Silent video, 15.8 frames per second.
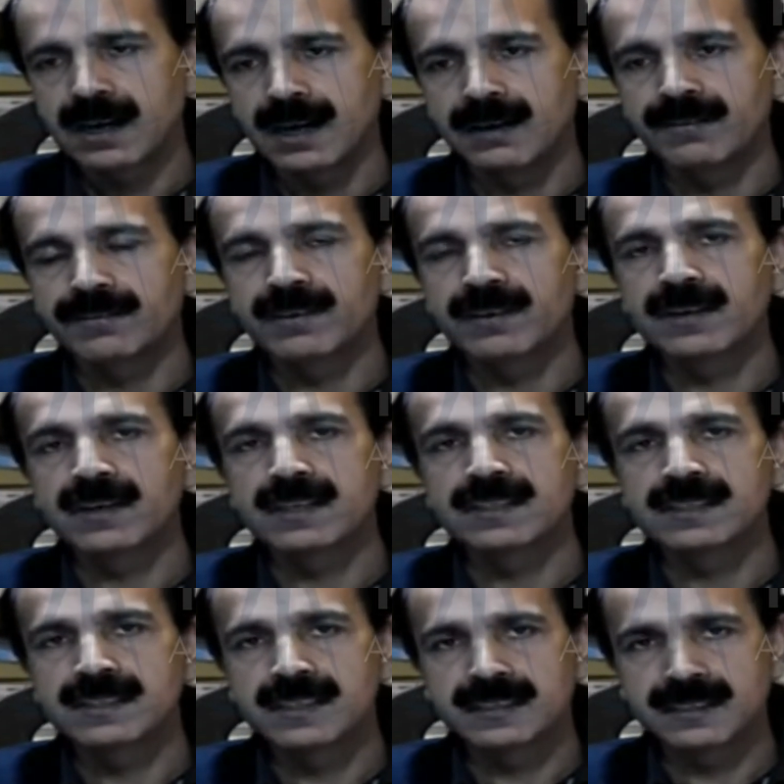after
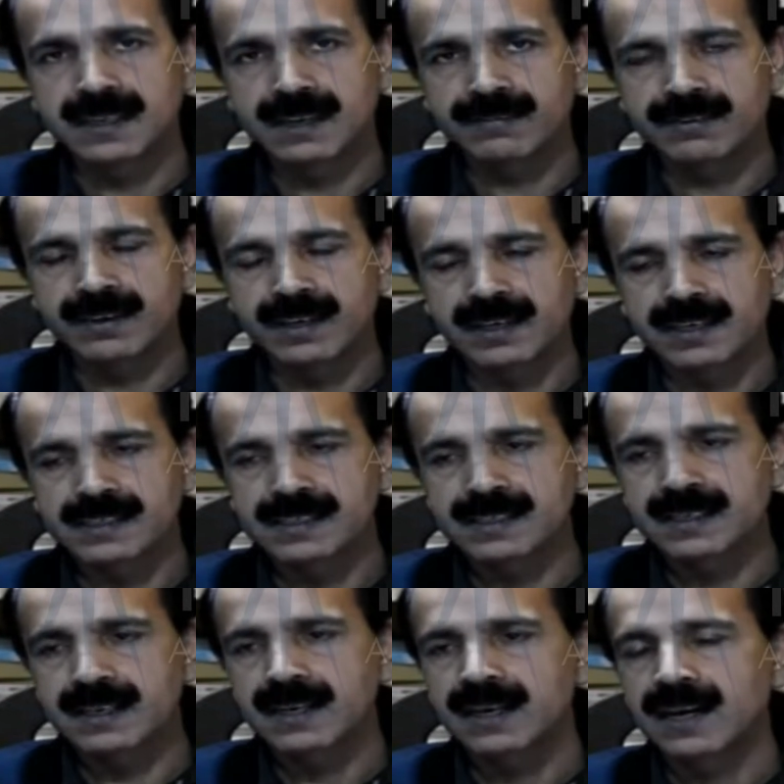registration of
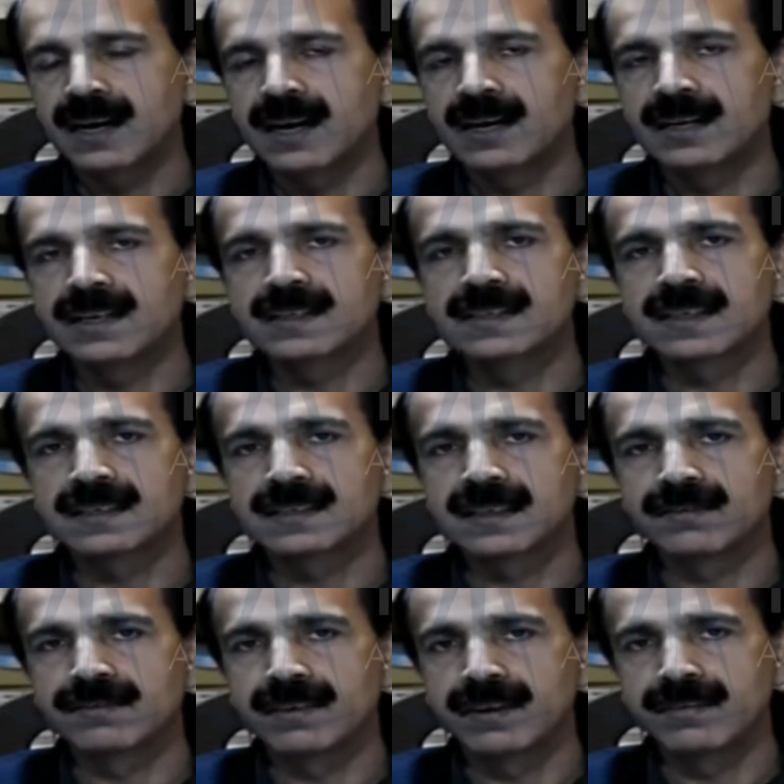case under
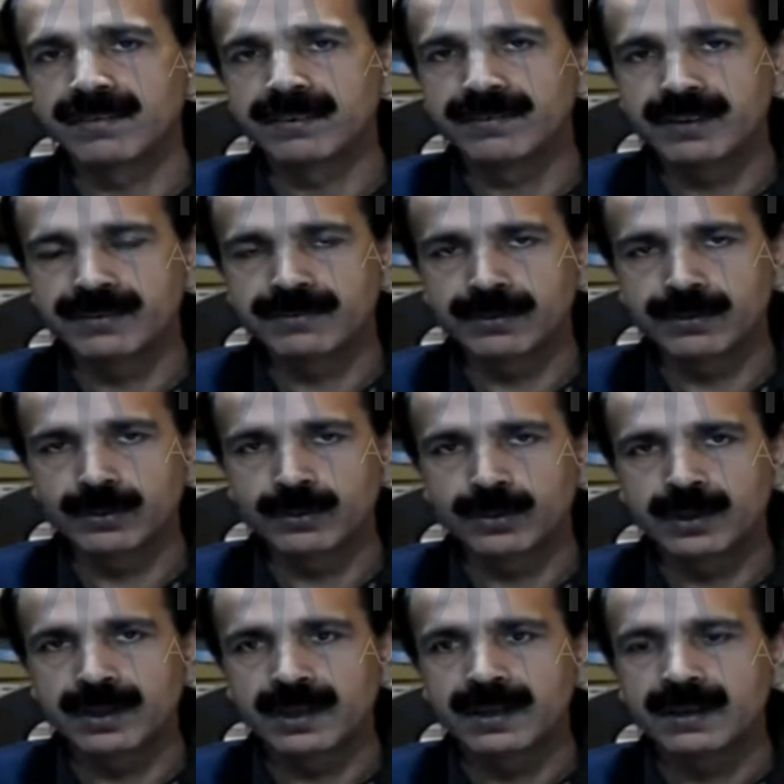section 154,